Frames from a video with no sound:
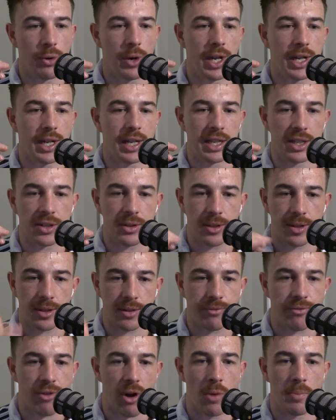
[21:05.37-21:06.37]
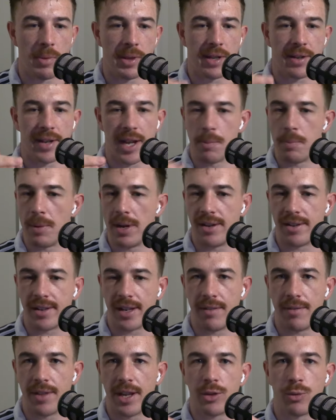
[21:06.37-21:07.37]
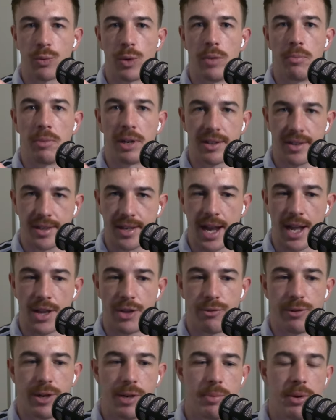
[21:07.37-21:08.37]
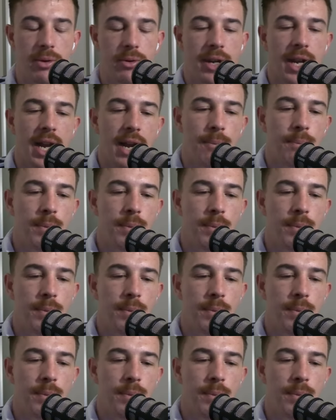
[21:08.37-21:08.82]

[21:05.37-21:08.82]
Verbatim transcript: let's throw them in the deep end, see if they swim, let's start the rebuild now.